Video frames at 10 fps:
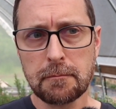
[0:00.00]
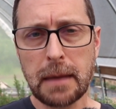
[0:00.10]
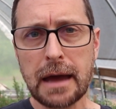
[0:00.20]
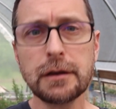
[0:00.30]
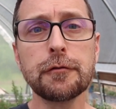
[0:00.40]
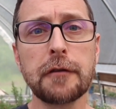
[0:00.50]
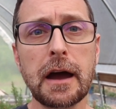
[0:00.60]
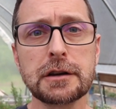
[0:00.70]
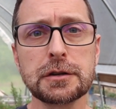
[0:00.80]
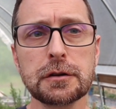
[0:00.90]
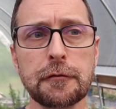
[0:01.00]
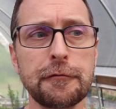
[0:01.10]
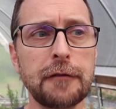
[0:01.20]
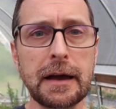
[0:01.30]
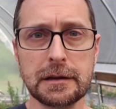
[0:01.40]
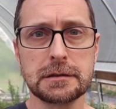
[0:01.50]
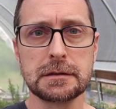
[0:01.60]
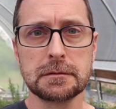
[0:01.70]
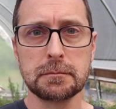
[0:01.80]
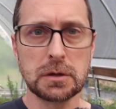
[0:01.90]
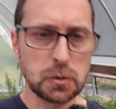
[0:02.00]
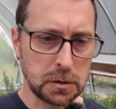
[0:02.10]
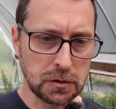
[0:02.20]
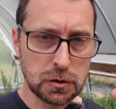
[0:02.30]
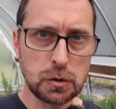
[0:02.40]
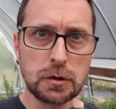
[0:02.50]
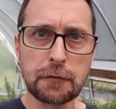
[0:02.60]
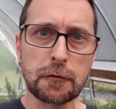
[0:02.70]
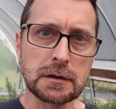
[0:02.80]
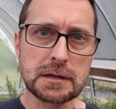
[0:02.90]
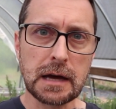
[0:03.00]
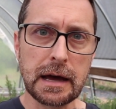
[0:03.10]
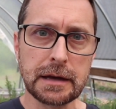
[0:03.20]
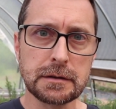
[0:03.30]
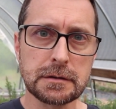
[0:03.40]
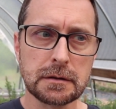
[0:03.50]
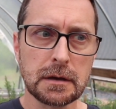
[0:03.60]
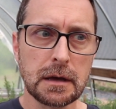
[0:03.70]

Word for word: manufactured fights between two different sides